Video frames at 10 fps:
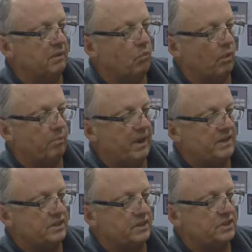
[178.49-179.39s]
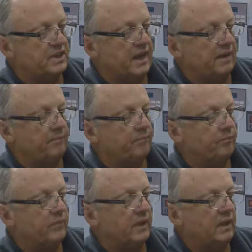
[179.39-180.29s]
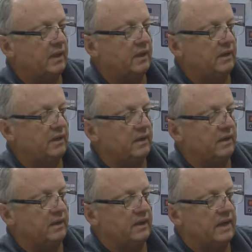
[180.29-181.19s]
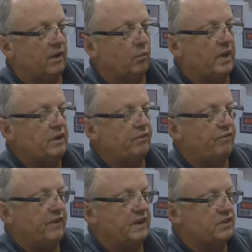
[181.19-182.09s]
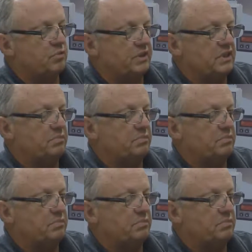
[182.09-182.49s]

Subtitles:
a more basic set. Now, when you finish with this